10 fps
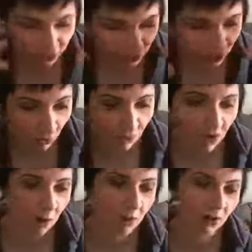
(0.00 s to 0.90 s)
so
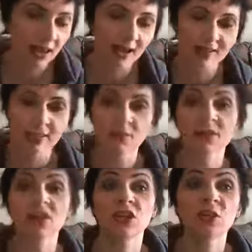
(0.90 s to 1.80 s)
phenomenal, and it's
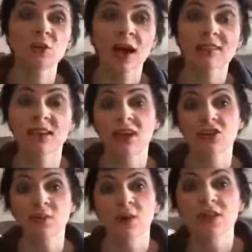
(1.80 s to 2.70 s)
something that you guys can
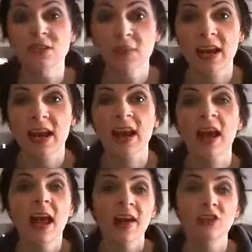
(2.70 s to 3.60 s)
actually participate in
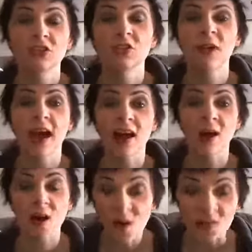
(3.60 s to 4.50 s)
and do at
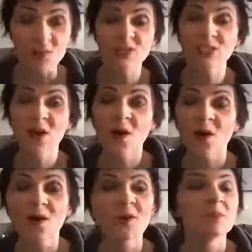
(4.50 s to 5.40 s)
home.
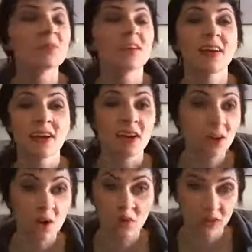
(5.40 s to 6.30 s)
So
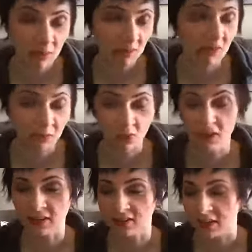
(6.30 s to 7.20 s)
along with a couple of other
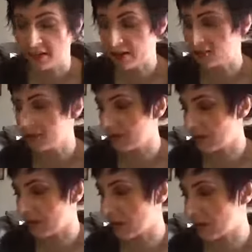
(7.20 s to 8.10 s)
things that
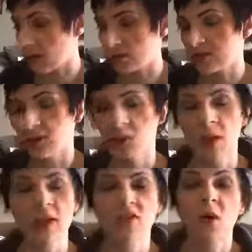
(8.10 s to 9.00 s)
I've come across along the
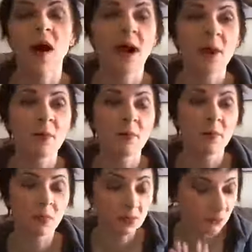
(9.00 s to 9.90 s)
way. So I
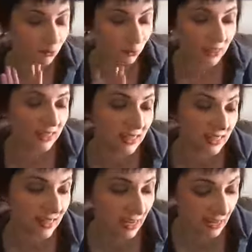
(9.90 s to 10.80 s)
am really
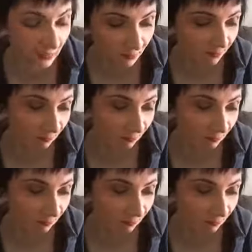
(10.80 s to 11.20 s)
excited